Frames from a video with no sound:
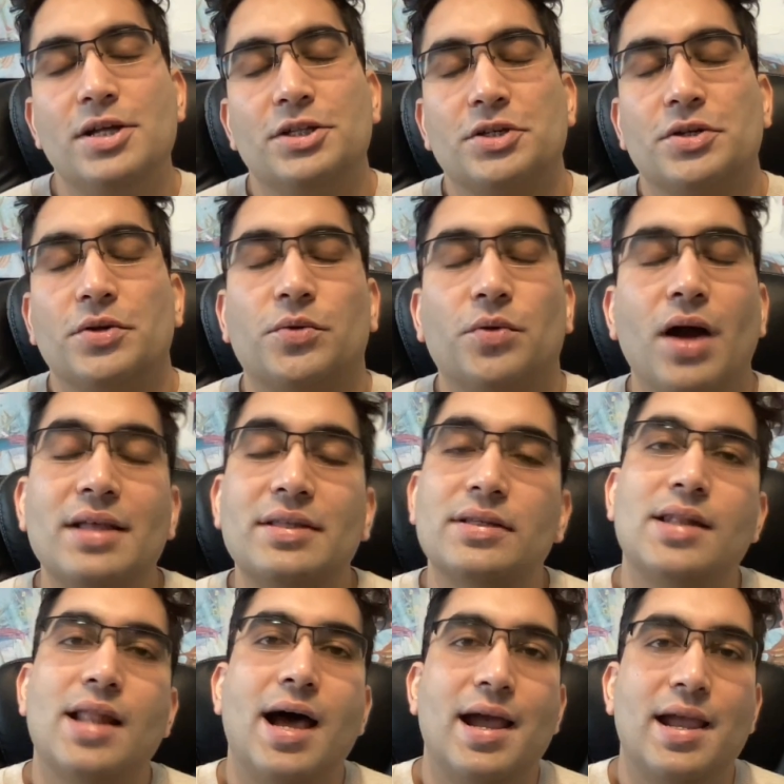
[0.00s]
So to cross a
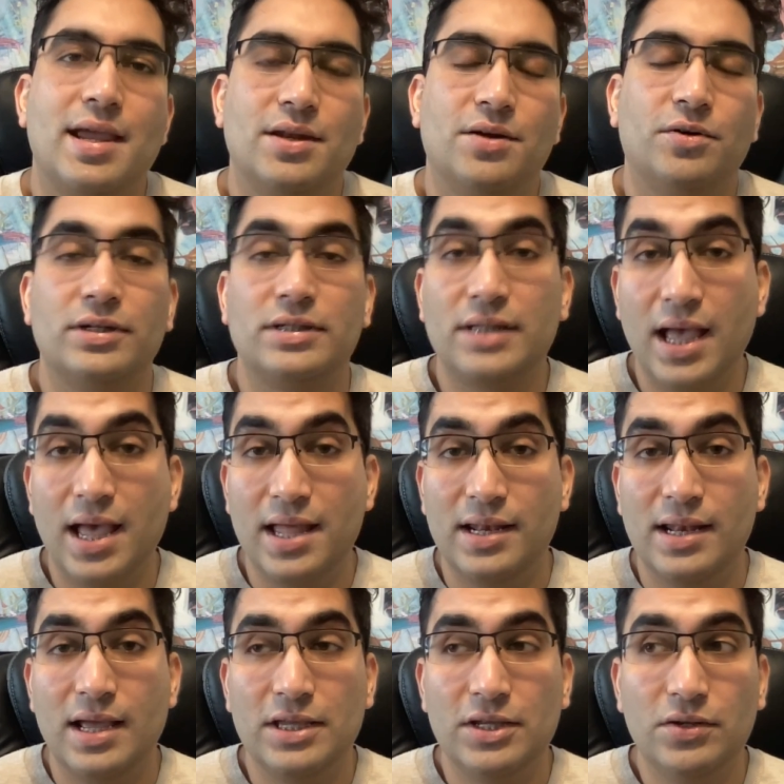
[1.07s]
9 or
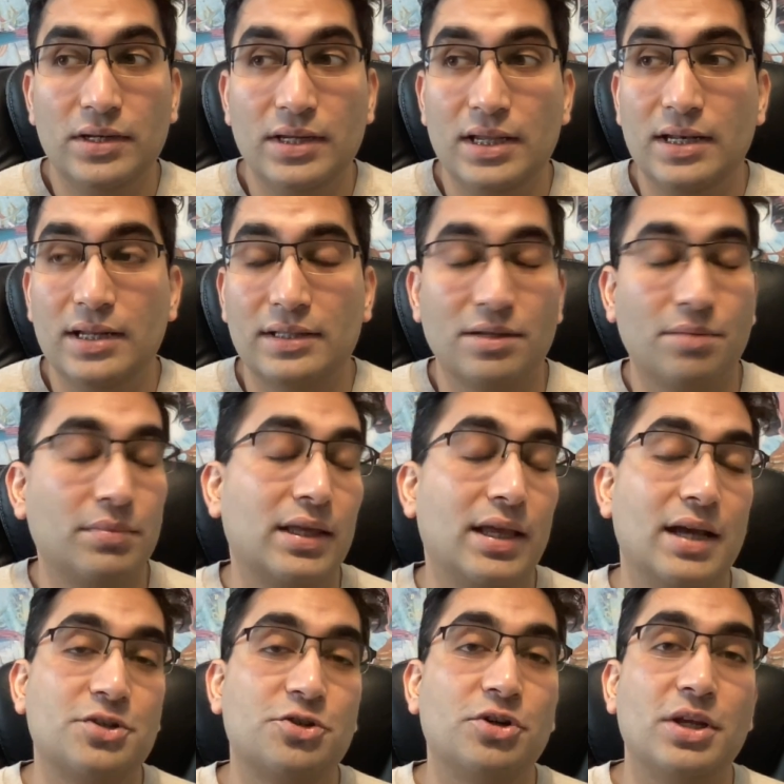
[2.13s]
10, you need something
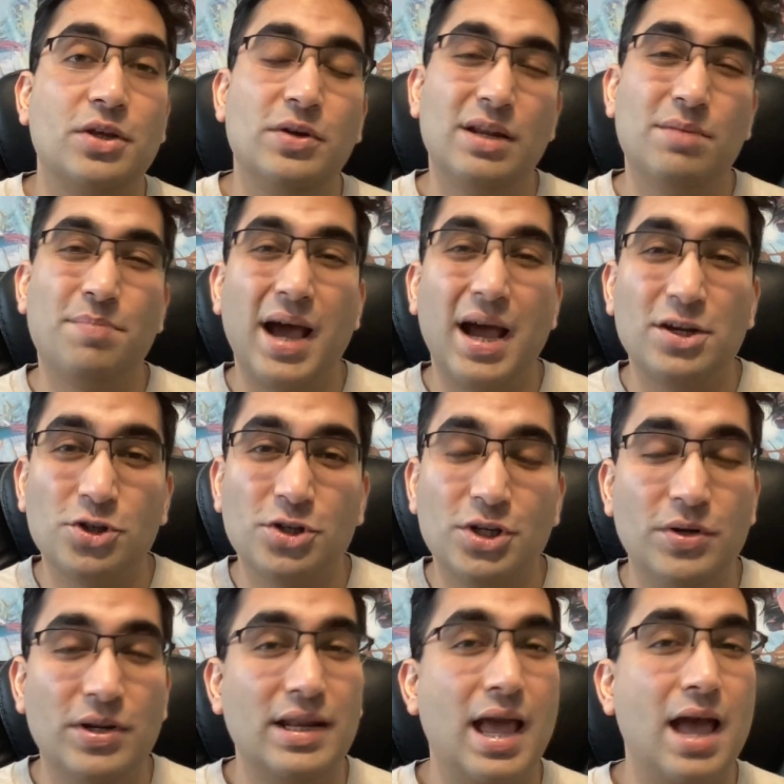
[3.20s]
extra. You need passion,
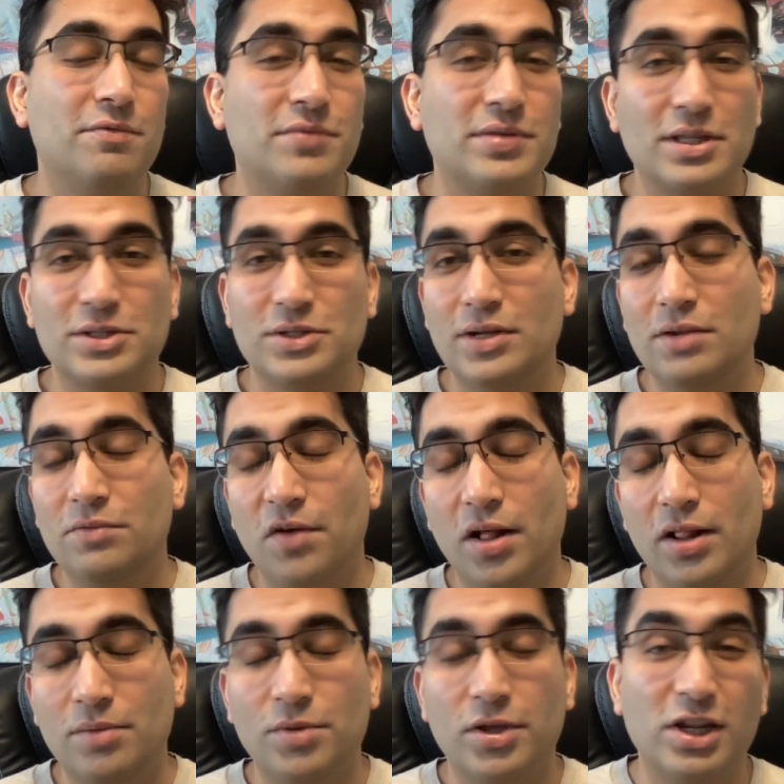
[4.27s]
you need emphasis, you need
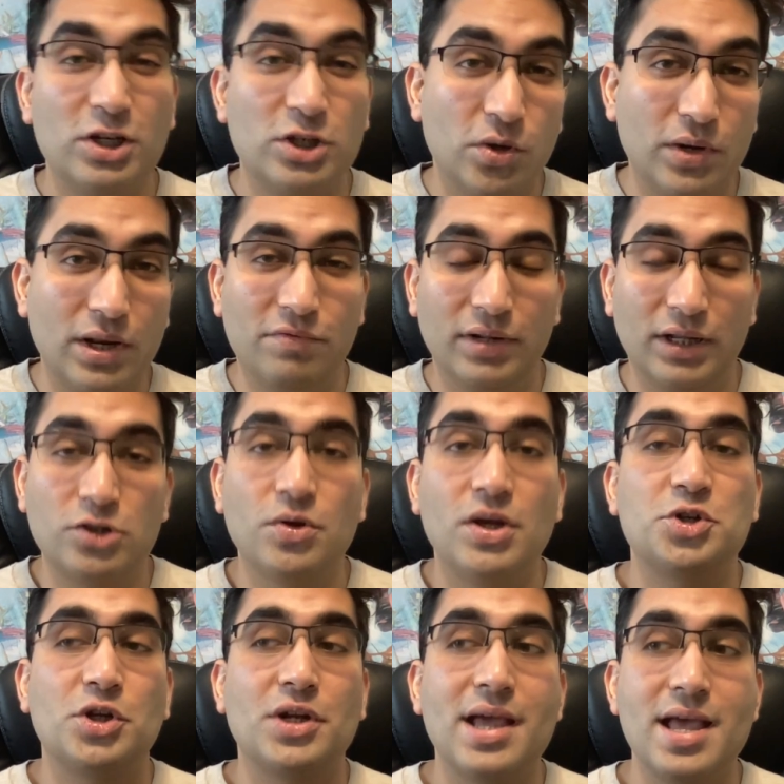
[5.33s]
volume, you need tone and
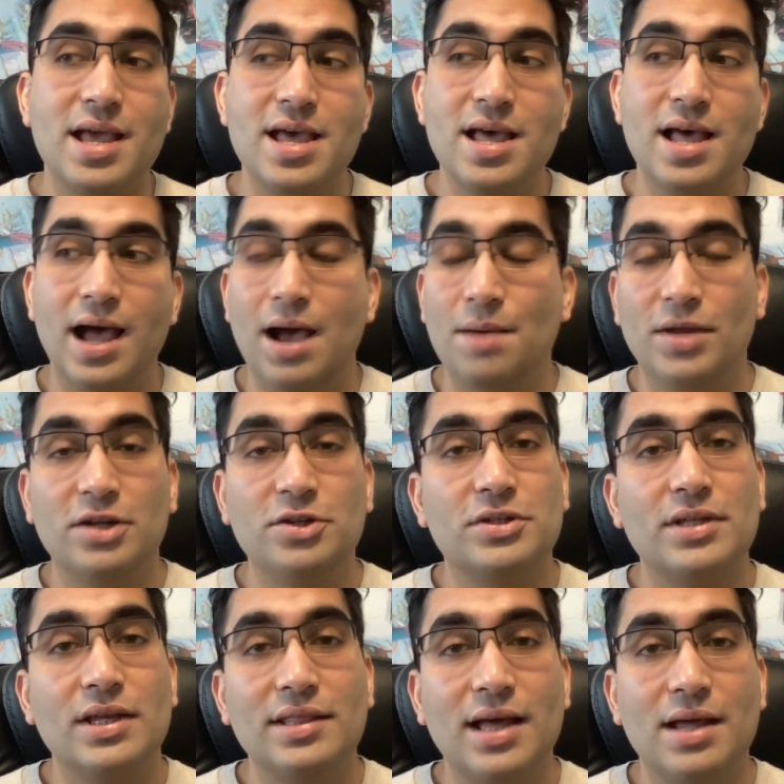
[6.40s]
fluctuation. I'm not
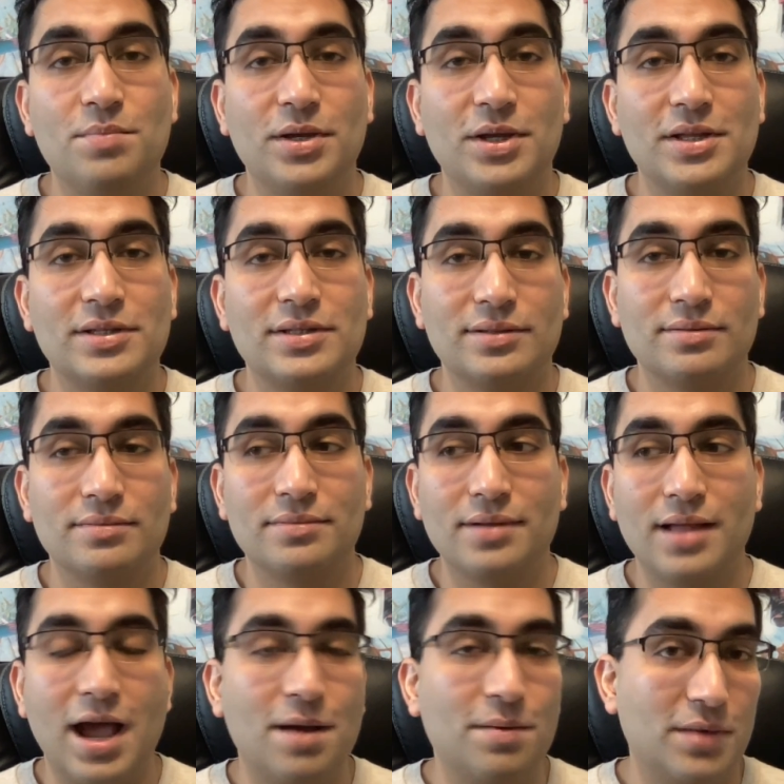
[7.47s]
just saying that because
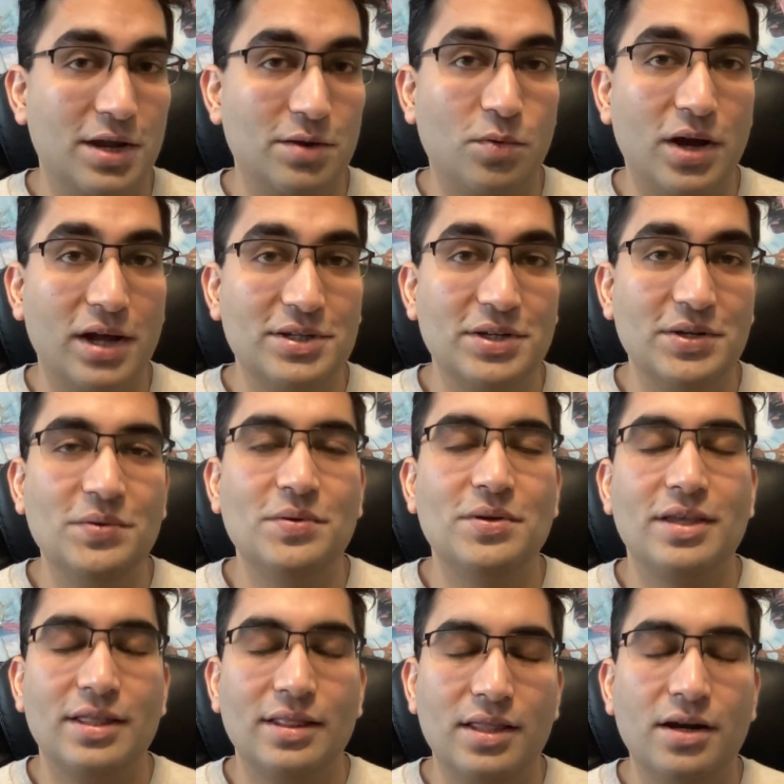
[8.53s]
I want to,
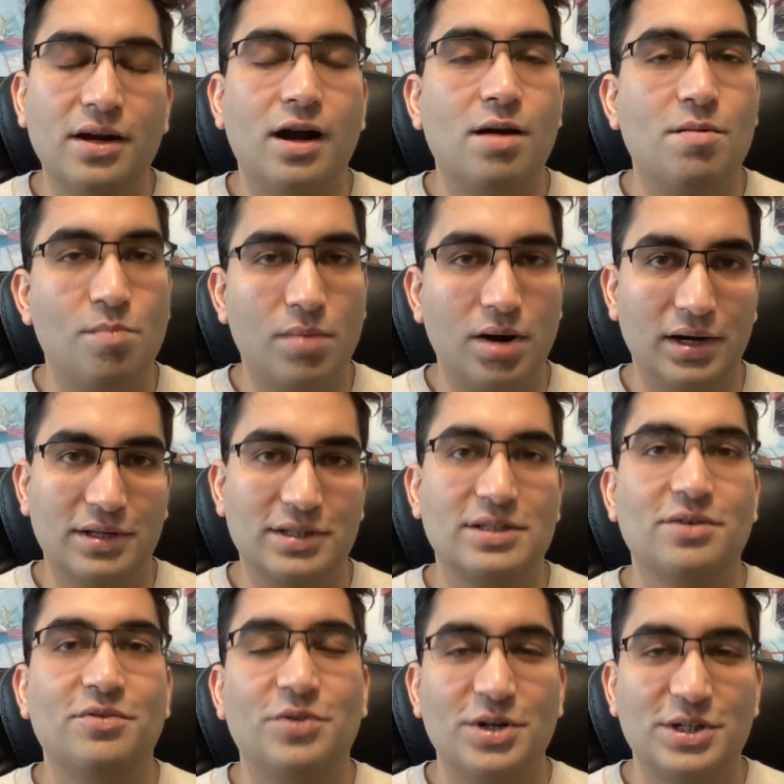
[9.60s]
there are
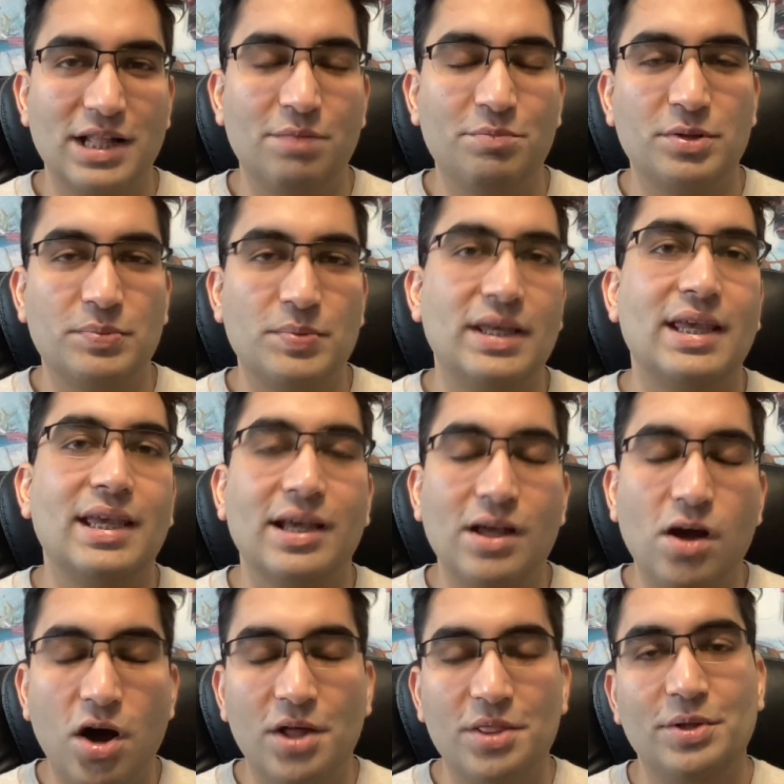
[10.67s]
marks for CELPIP speaking
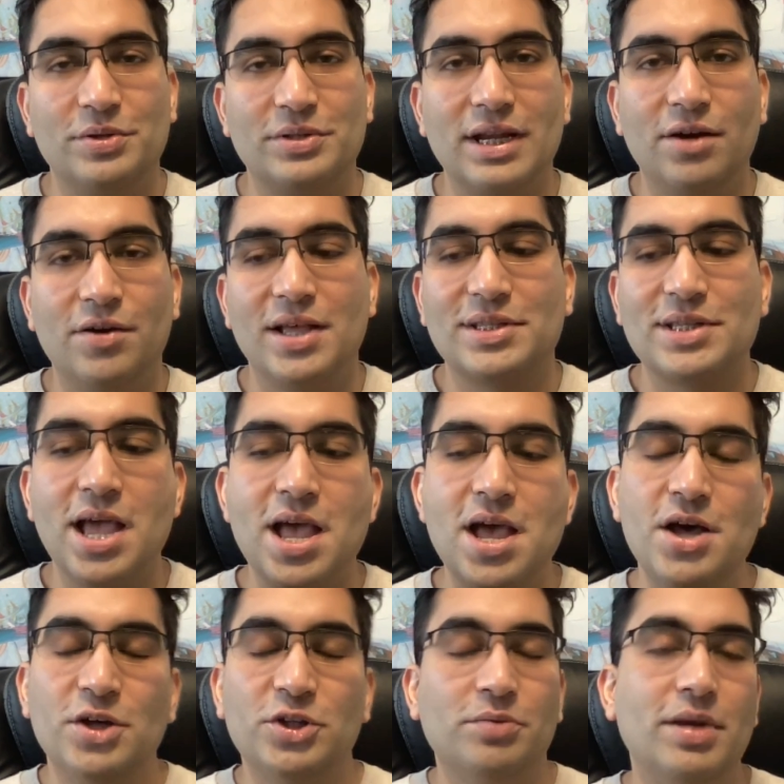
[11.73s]
on those areas.
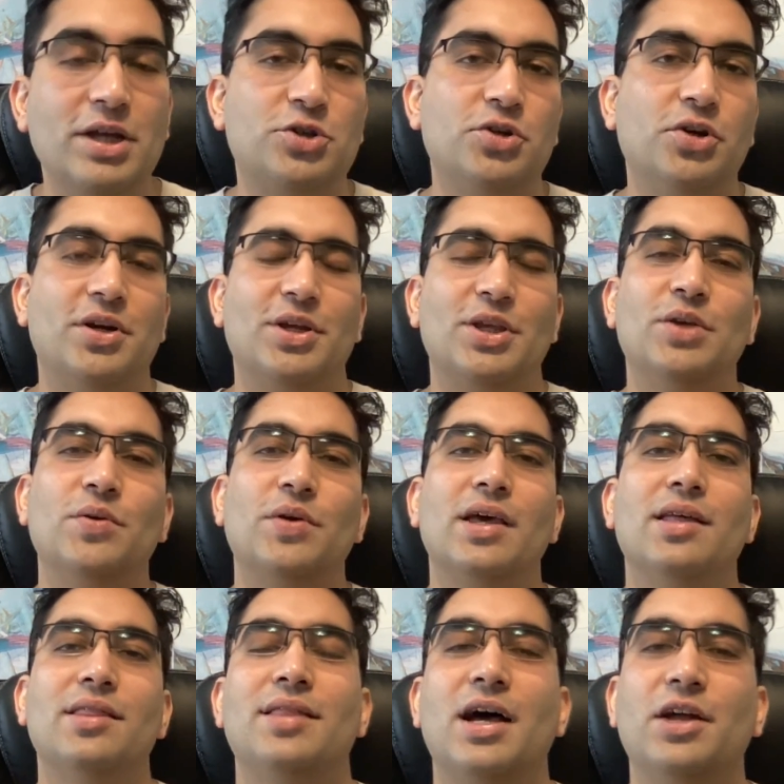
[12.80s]
So make sure you
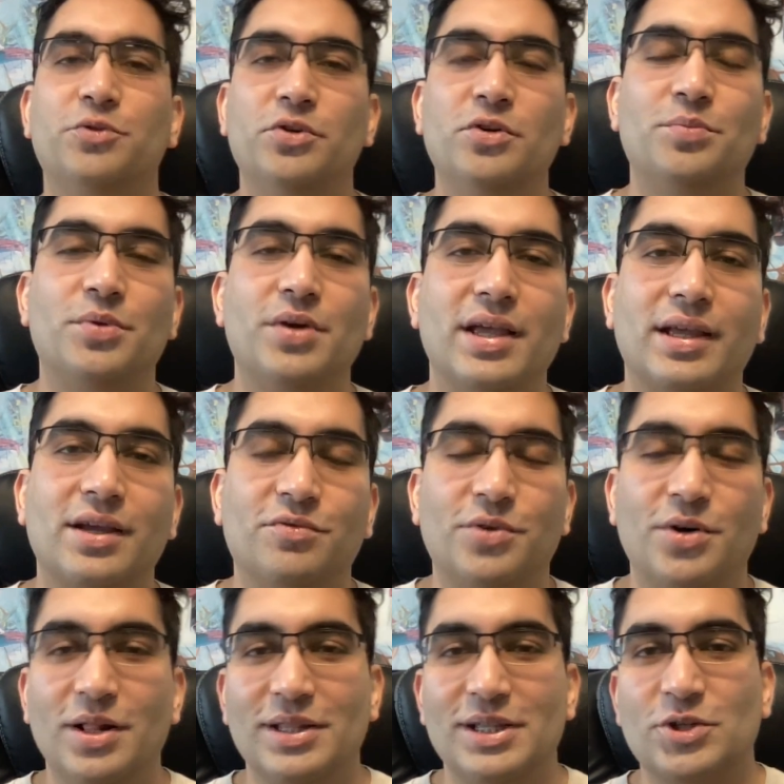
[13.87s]
hit that rubric
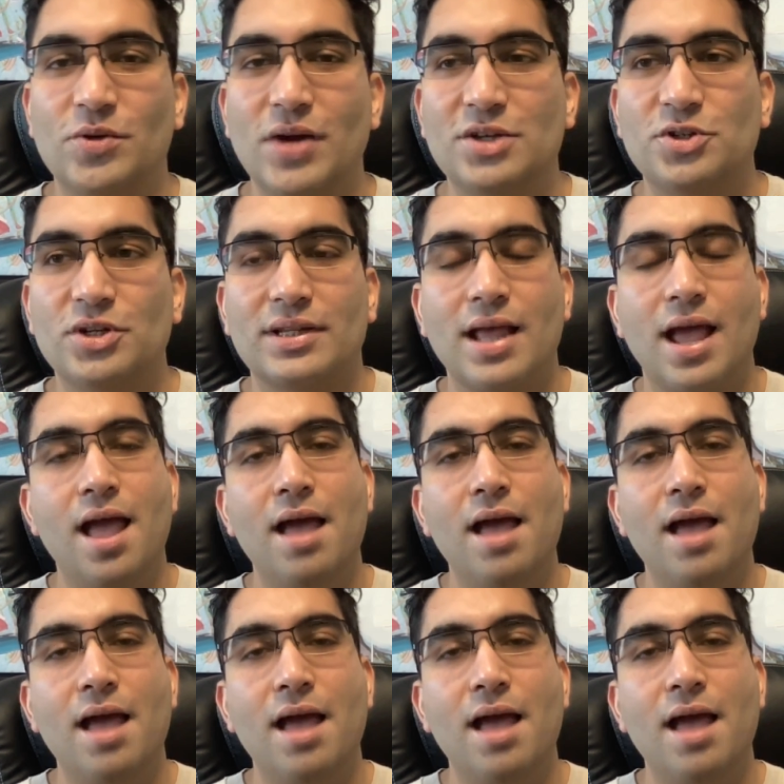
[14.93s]
for all these questions.